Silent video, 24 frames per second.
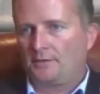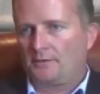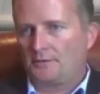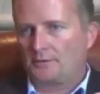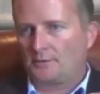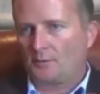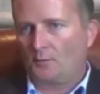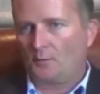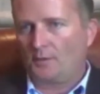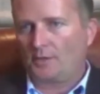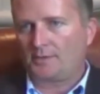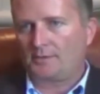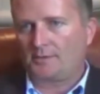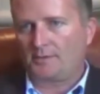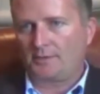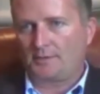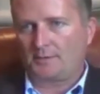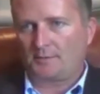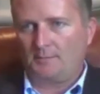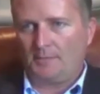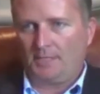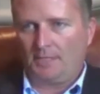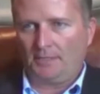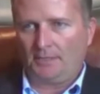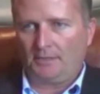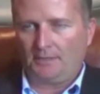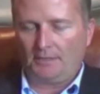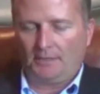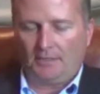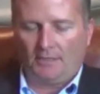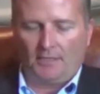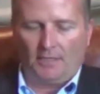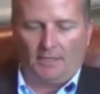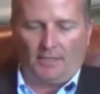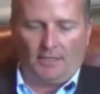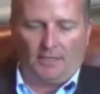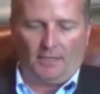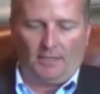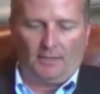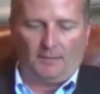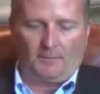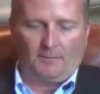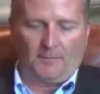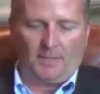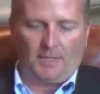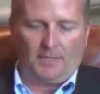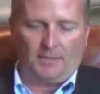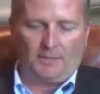So what does this mean?
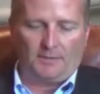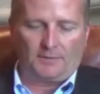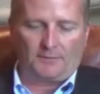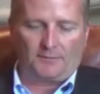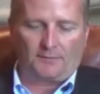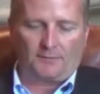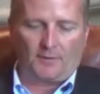It means